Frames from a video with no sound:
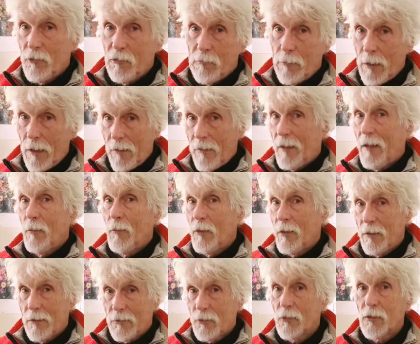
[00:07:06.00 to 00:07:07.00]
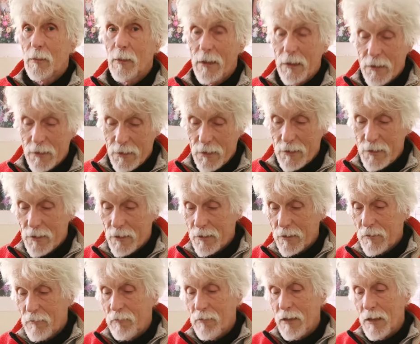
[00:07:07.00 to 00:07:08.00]
more about that when I talk about the
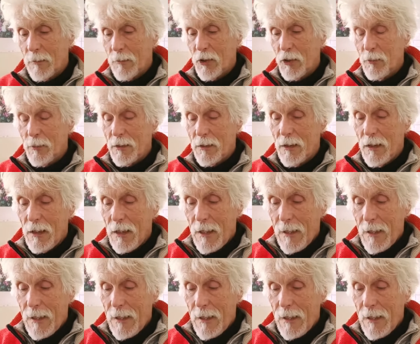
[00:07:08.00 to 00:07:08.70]
Z6iii in a moment.